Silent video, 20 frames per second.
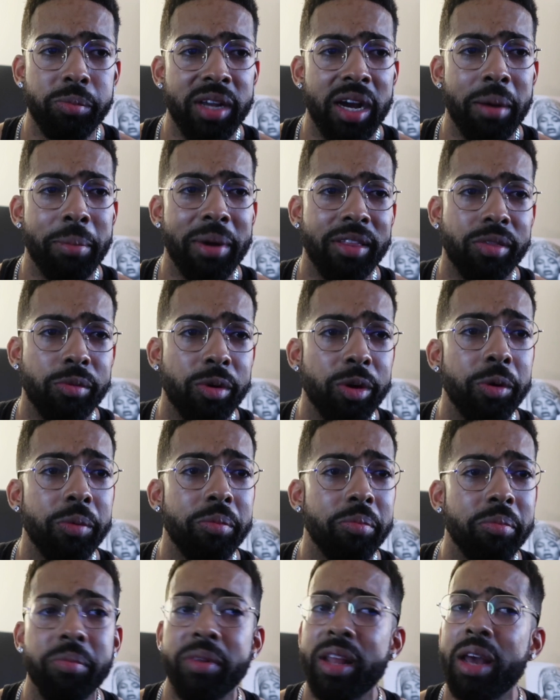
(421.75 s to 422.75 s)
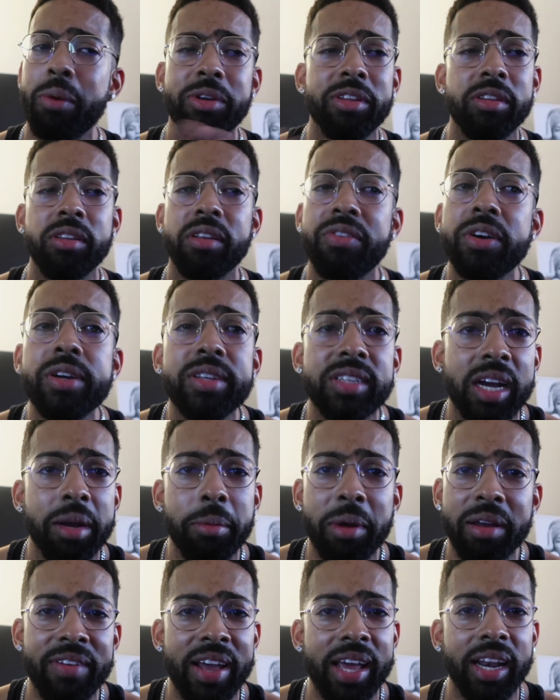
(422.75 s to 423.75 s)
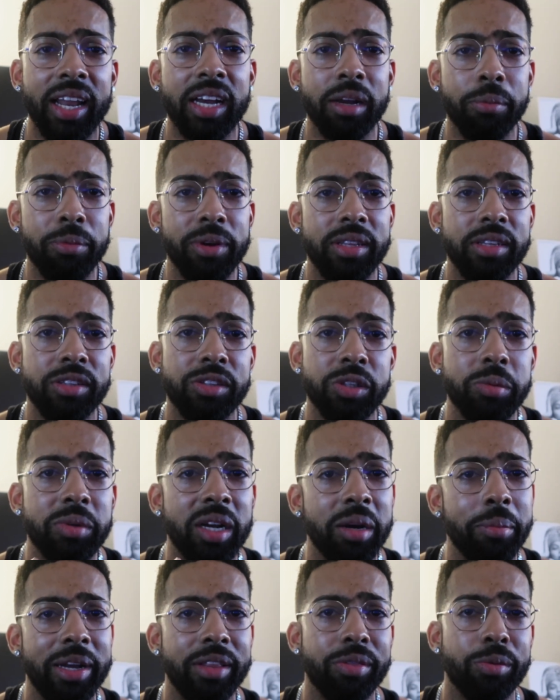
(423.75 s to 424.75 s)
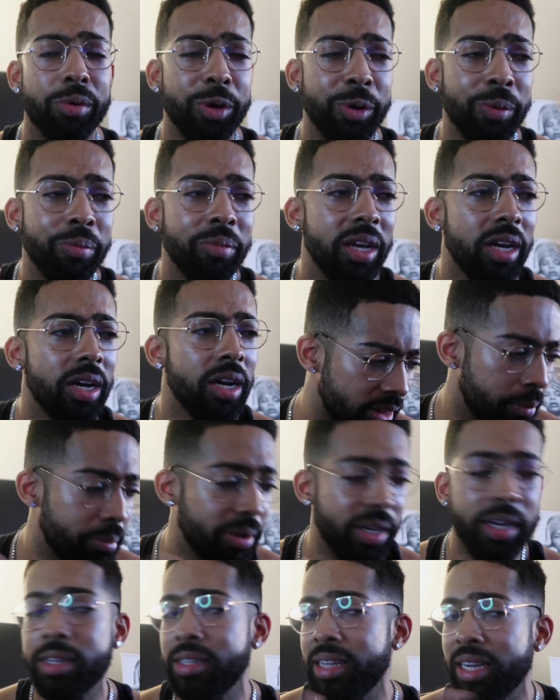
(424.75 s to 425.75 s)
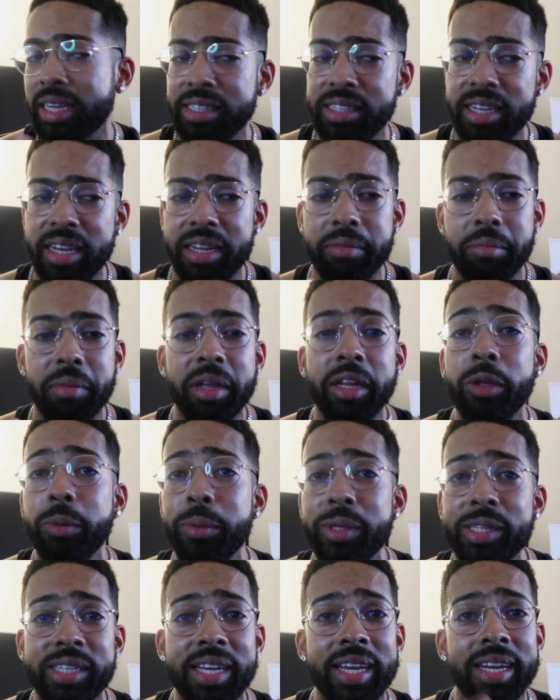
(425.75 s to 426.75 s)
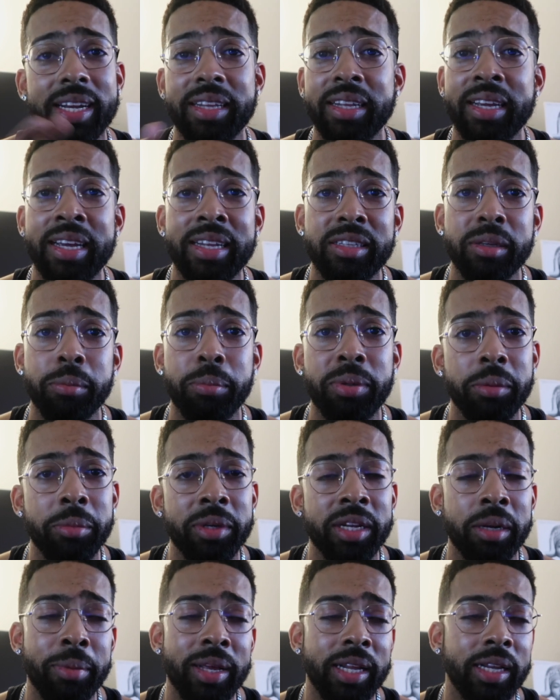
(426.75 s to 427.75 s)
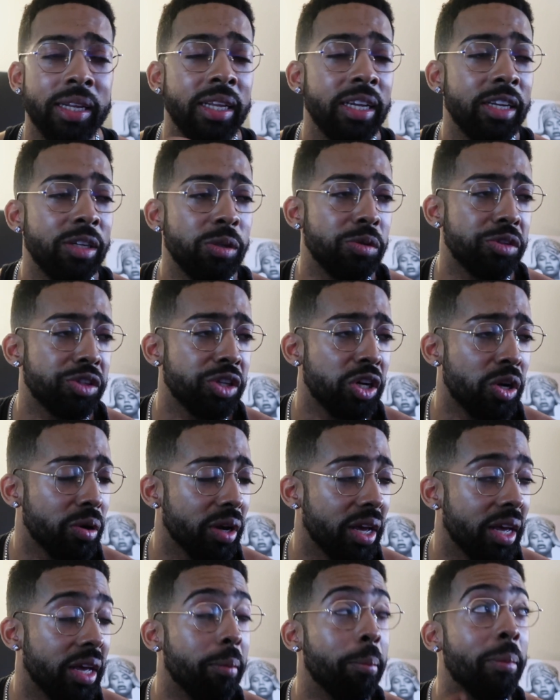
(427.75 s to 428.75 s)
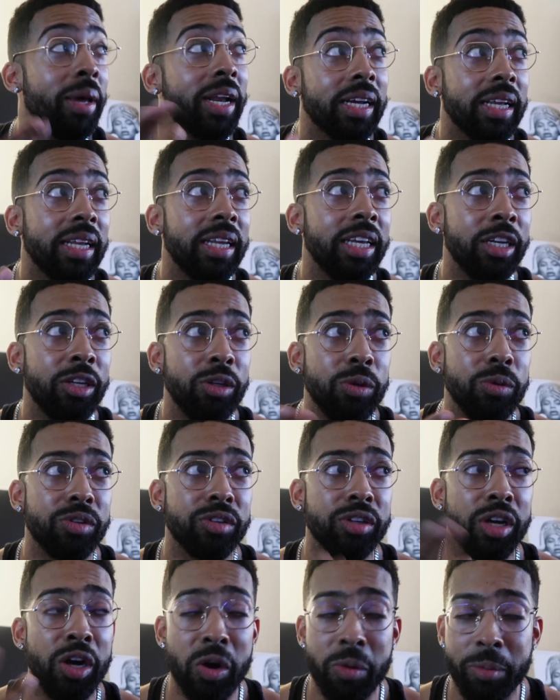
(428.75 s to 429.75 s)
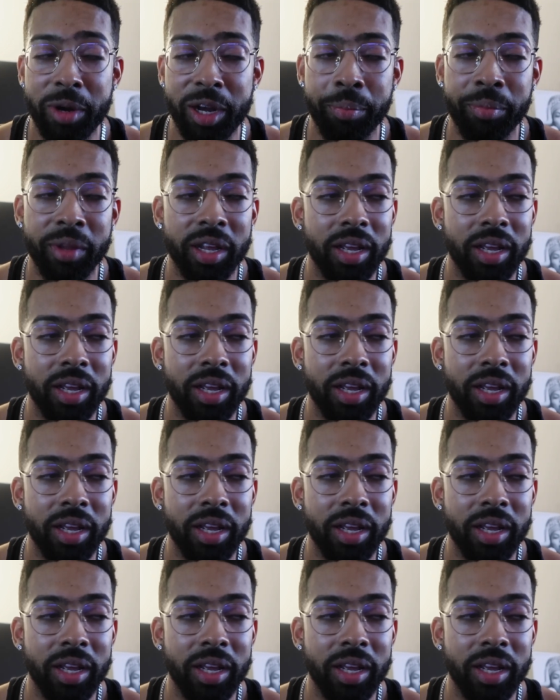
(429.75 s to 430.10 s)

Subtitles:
down my throat, and that wasn't the first time I've had like a breathing tube down my throat, because like I said, in Louisiana they had to put me in a medically induced coma.